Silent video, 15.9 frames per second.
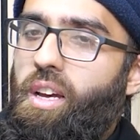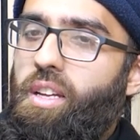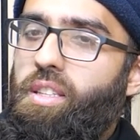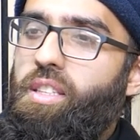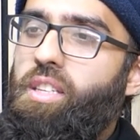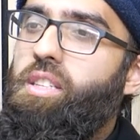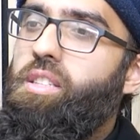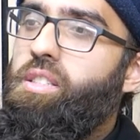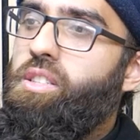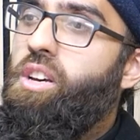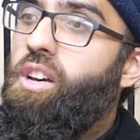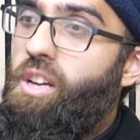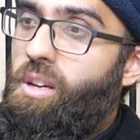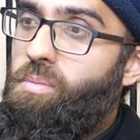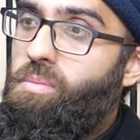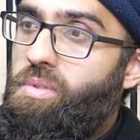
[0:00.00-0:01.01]
these
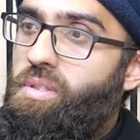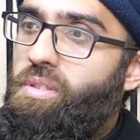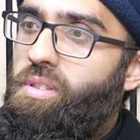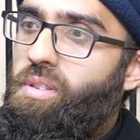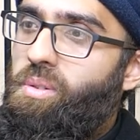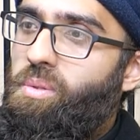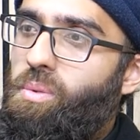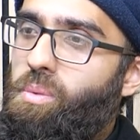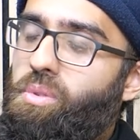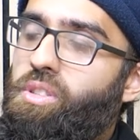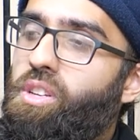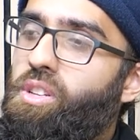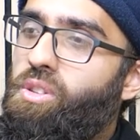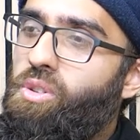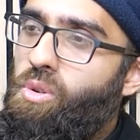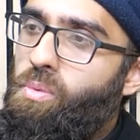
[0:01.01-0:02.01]
terms, when we
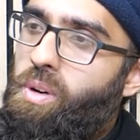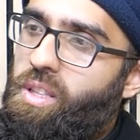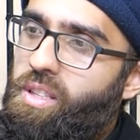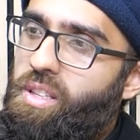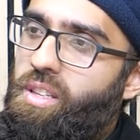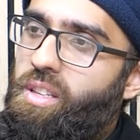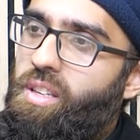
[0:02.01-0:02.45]
say Deobandi,